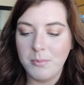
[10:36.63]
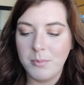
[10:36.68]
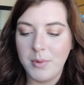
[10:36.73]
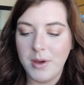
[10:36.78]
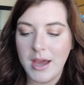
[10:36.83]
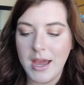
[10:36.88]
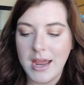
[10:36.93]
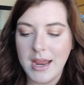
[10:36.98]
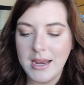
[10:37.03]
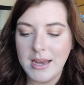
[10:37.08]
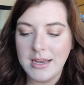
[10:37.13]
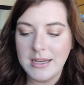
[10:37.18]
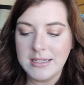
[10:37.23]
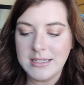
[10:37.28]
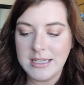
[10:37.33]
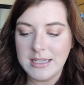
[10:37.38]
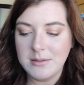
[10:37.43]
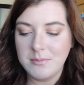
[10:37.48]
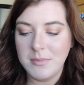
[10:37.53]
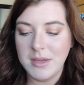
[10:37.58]
but it
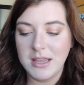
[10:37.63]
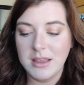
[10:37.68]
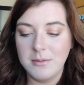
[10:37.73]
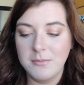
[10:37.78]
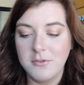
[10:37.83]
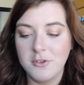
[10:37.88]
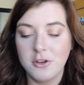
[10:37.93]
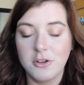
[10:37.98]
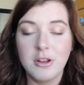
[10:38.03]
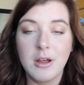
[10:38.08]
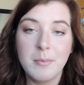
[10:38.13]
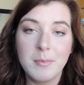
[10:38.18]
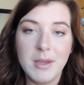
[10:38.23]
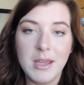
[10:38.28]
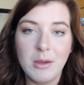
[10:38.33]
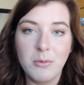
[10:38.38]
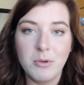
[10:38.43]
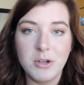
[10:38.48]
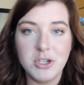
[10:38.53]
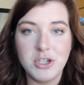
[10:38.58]
didn't make them feel
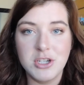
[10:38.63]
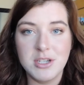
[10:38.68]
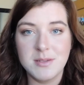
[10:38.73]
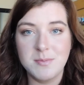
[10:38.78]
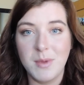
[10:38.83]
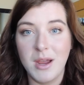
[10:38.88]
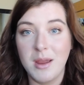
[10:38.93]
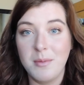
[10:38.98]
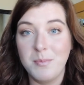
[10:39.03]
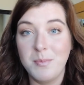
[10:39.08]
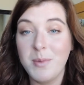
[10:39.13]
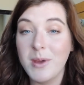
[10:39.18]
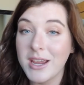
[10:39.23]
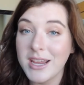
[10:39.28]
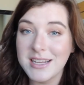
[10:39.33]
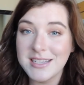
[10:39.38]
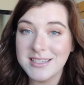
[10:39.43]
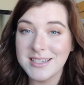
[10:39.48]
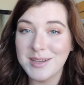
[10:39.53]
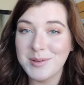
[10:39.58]
clumpy, which is my
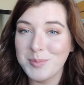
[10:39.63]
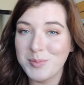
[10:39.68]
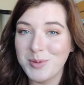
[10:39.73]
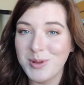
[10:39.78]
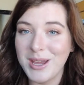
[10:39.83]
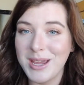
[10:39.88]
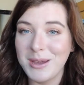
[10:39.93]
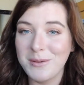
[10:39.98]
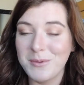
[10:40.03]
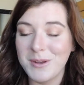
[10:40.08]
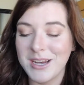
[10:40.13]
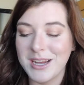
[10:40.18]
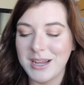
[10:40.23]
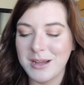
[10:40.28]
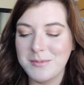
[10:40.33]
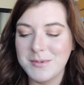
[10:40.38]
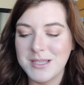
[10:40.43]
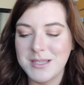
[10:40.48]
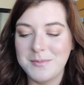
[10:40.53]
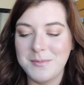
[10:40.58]
biggest complaint when it
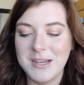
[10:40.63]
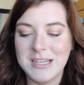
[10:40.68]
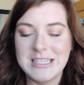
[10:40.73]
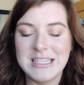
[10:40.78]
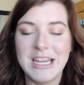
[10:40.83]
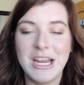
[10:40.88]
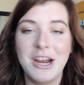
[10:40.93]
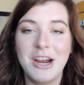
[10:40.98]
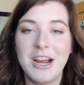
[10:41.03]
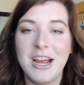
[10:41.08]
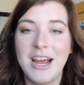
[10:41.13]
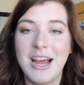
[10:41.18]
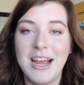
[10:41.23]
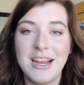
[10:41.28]
comes to mascara.